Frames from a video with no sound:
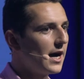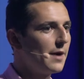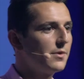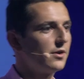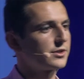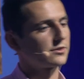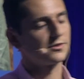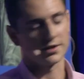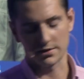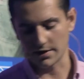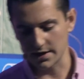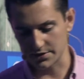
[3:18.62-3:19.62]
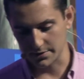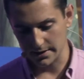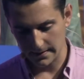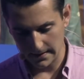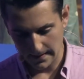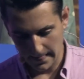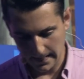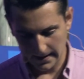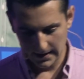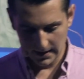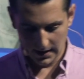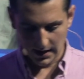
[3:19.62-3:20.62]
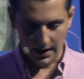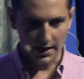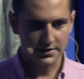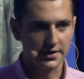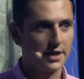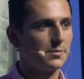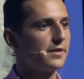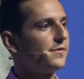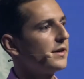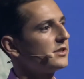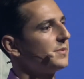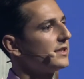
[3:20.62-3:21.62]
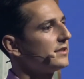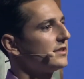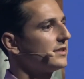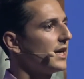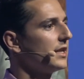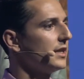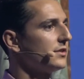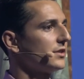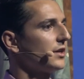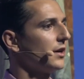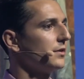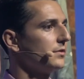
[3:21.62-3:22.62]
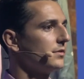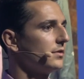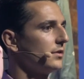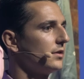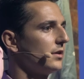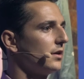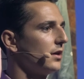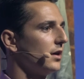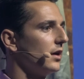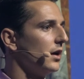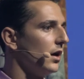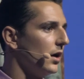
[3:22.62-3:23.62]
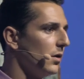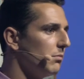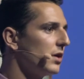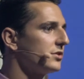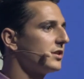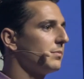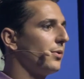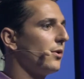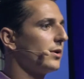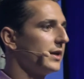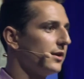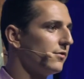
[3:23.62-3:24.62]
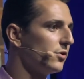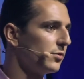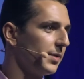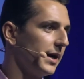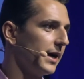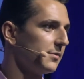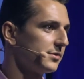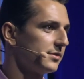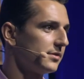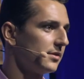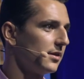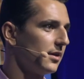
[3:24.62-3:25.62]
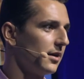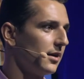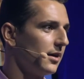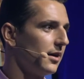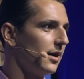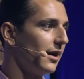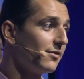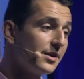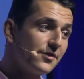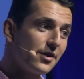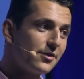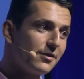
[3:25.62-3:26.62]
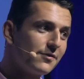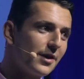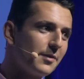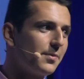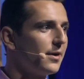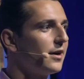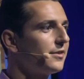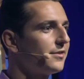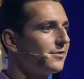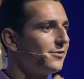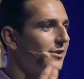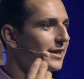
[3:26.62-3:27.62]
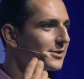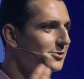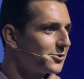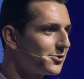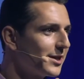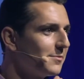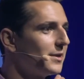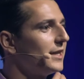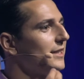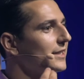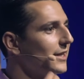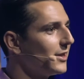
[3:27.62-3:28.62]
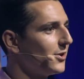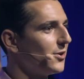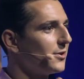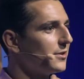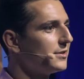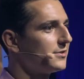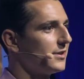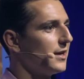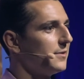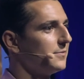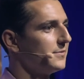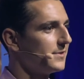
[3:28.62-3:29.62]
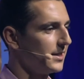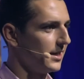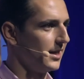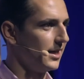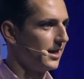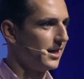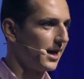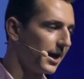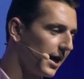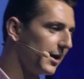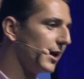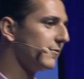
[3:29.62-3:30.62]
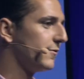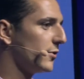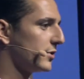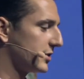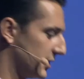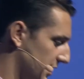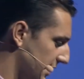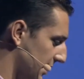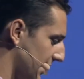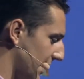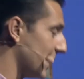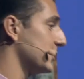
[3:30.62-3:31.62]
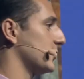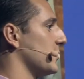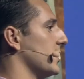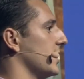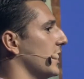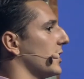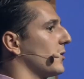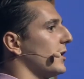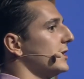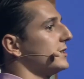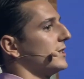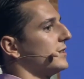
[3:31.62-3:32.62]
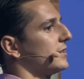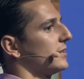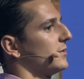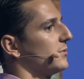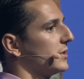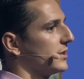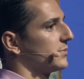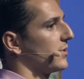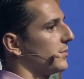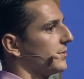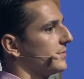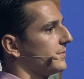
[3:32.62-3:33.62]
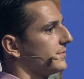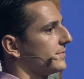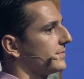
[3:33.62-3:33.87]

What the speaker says: I'm an Oxford graduate, and I set up my first business 10 years ago. Most importantly of all, perhaps, I've lived under a flight path for an extremely long time. And I'm unfortunately intimately acquainted with this problem.